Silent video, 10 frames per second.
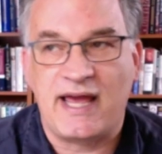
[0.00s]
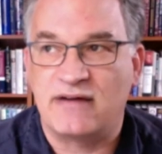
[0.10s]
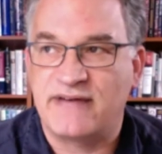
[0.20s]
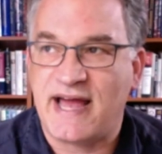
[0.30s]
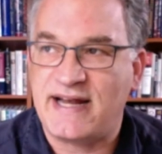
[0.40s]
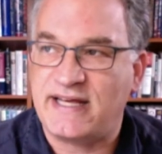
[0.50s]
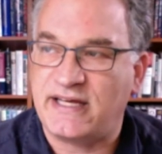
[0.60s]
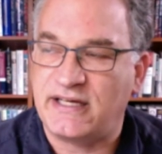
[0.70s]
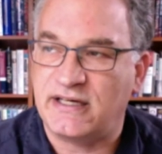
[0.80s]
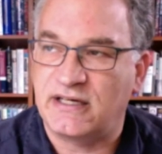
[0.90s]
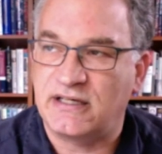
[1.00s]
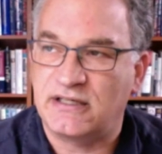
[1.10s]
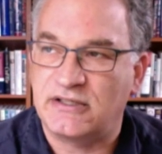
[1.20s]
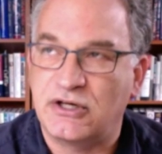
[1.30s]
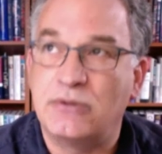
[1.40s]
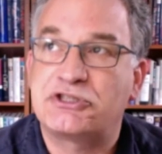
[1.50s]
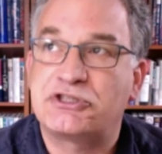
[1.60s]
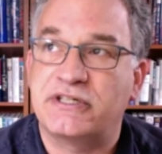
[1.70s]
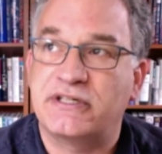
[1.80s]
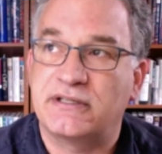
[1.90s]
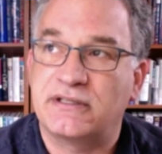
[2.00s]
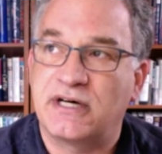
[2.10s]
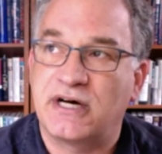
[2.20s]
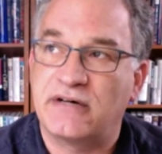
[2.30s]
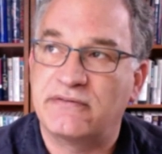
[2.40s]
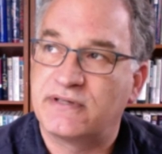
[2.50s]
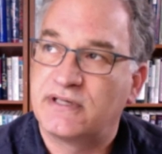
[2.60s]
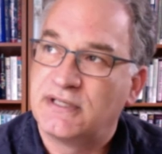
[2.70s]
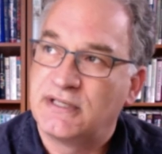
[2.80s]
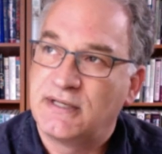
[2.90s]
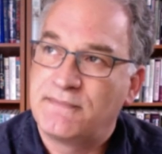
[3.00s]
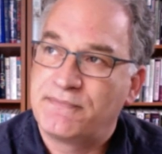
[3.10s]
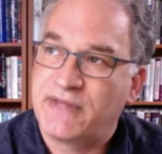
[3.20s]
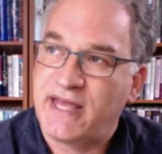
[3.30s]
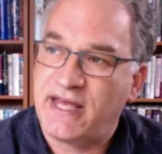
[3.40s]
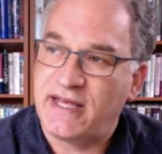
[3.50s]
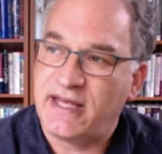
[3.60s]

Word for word: of any uh, notion of a